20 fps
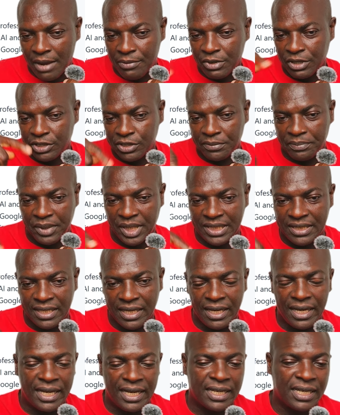I'm going to paste
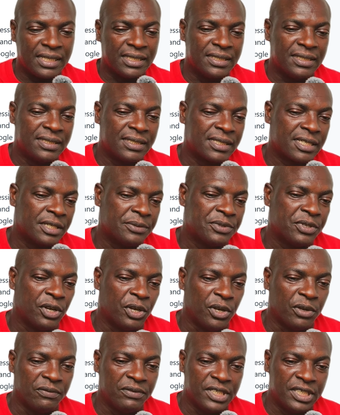the link in the
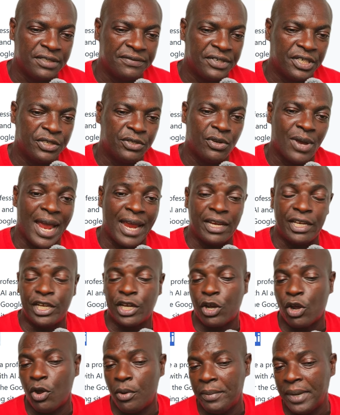description of this video and
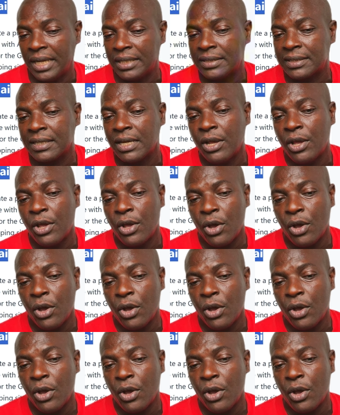in the comments.